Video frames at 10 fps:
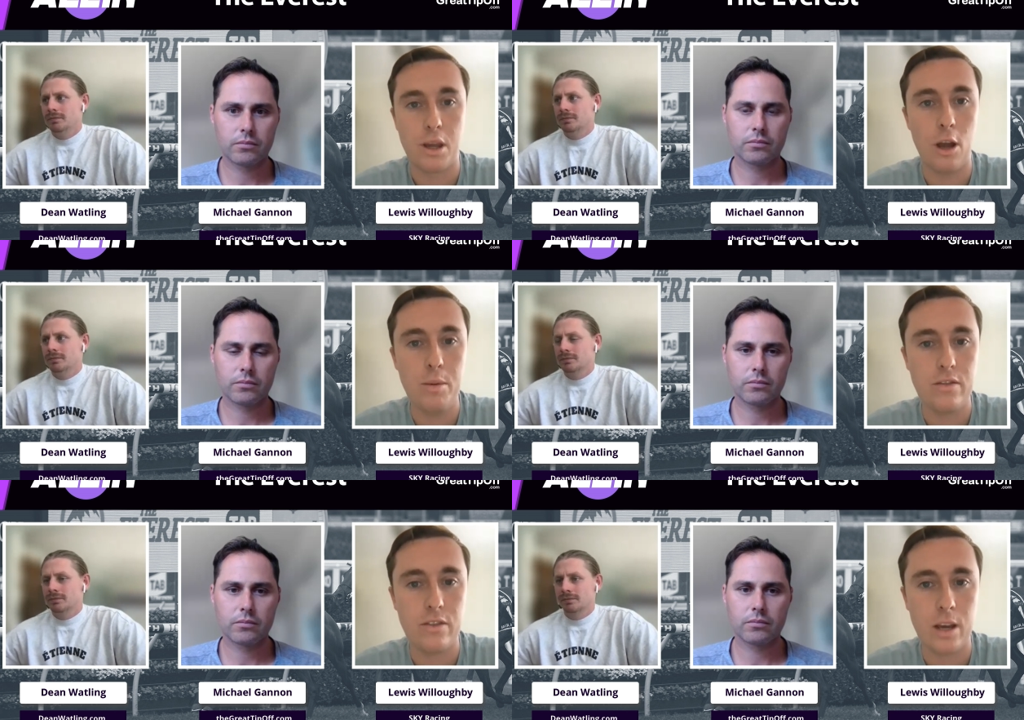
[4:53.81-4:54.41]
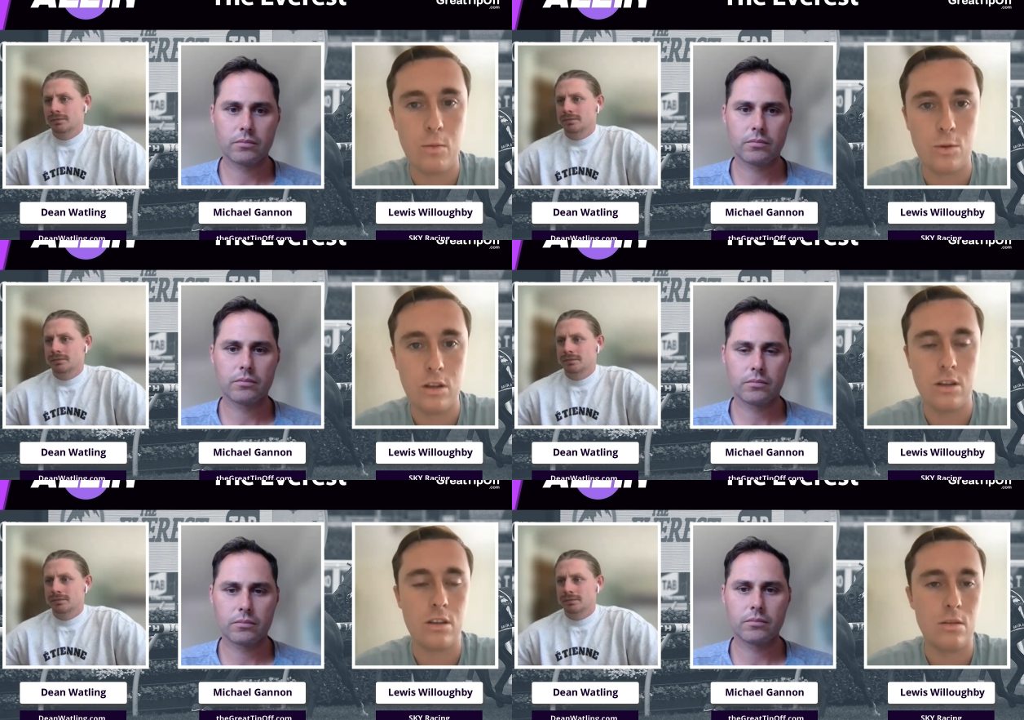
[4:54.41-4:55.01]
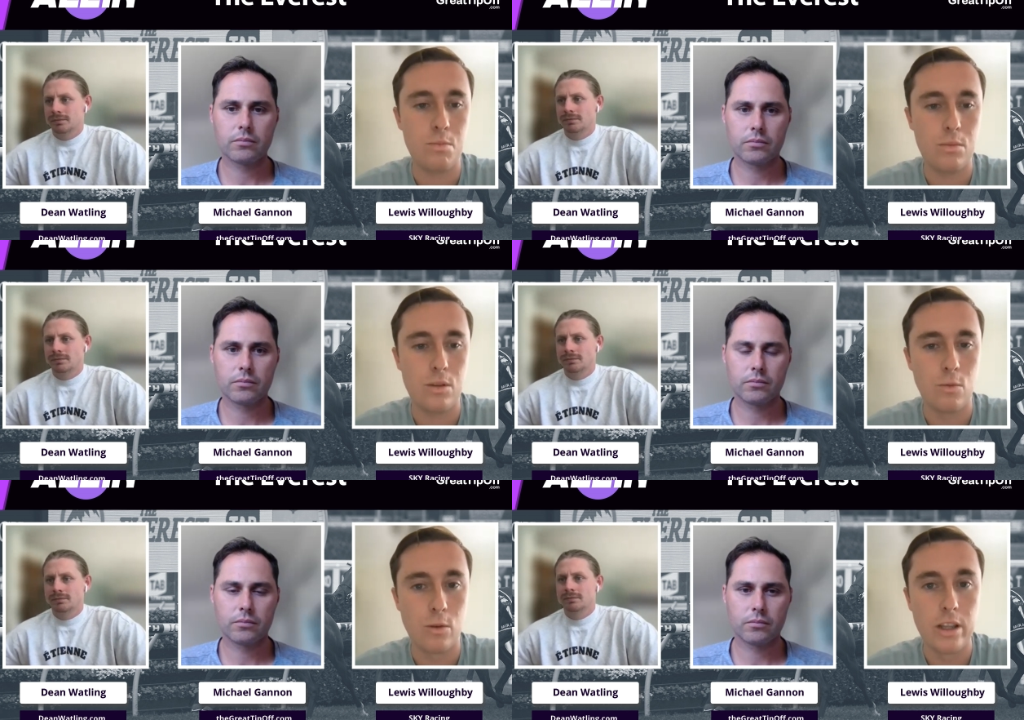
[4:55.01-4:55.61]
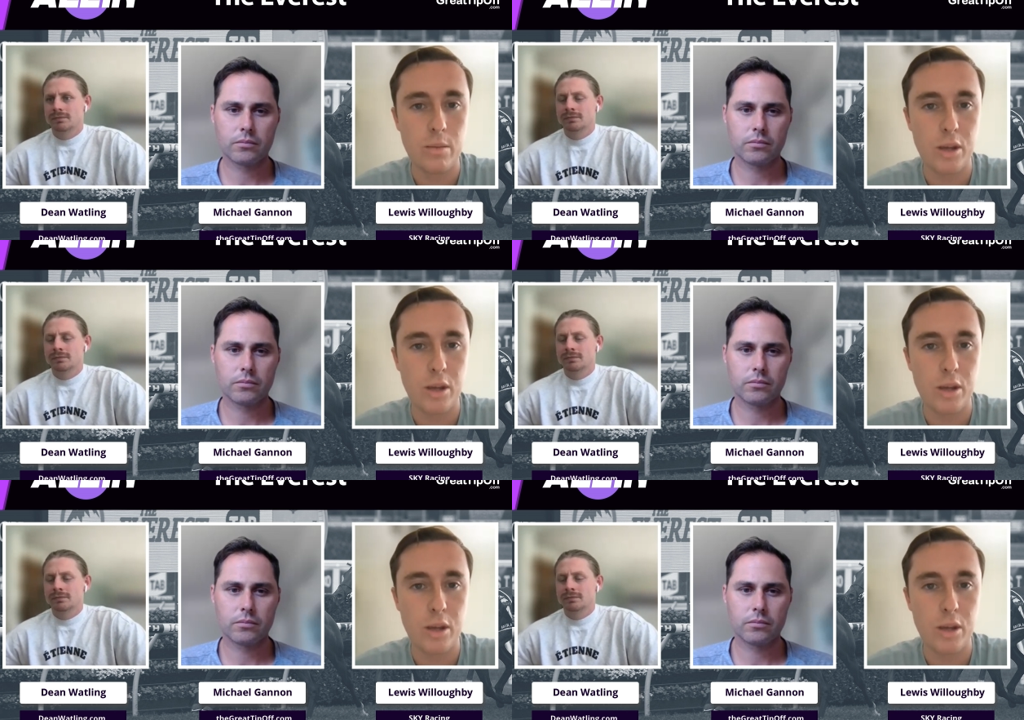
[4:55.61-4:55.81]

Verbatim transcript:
Speaker 1: hoping for that, wouldn't you? You'd, you'd really be